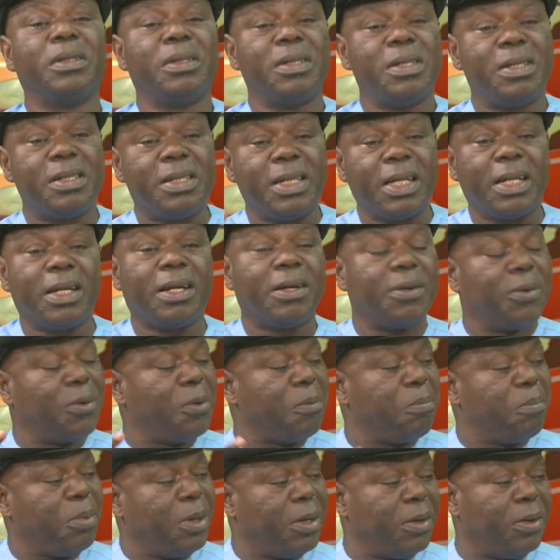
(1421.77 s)
seek
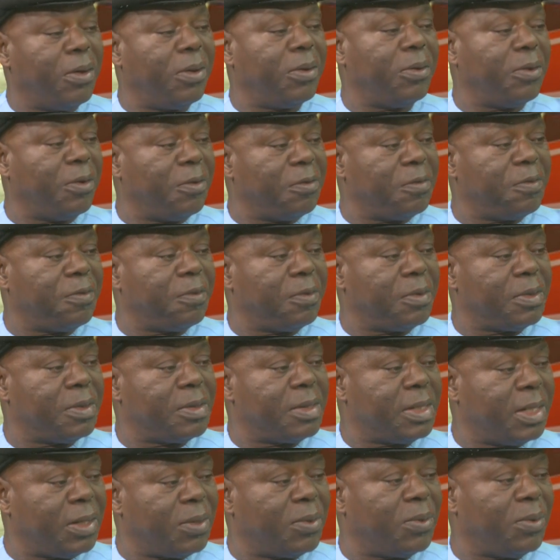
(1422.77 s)
opinion of
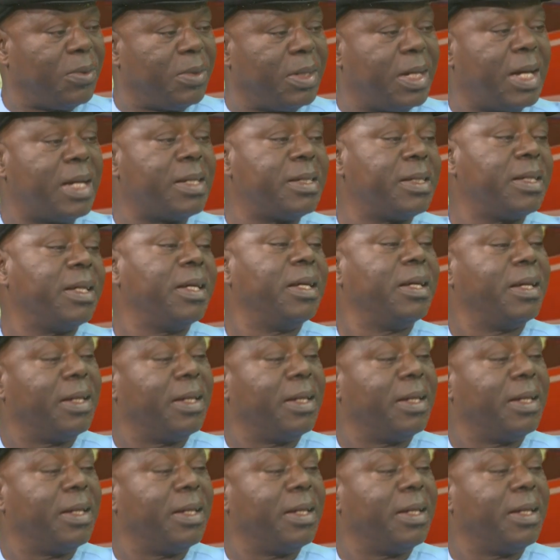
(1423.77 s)
stakeholders,